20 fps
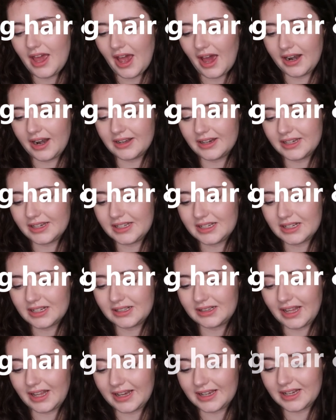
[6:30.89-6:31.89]
and I
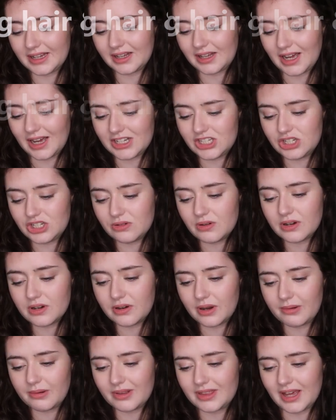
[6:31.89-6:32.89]
like I do
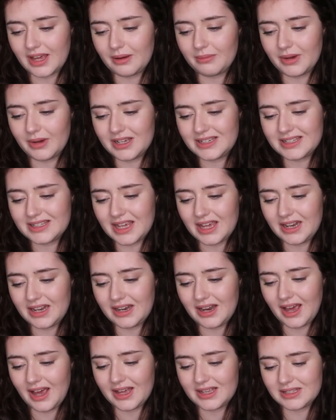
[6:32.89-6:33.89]
agree with that my
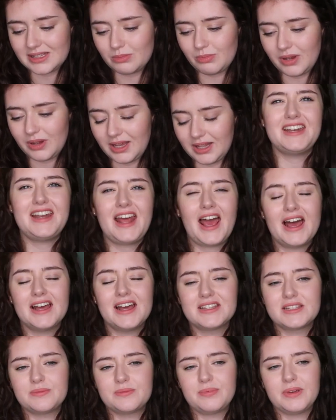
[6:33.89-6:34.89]
skin has been skin
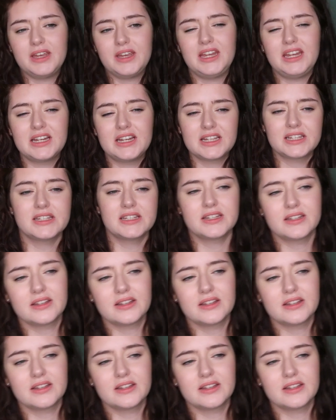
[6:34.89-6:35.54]
has been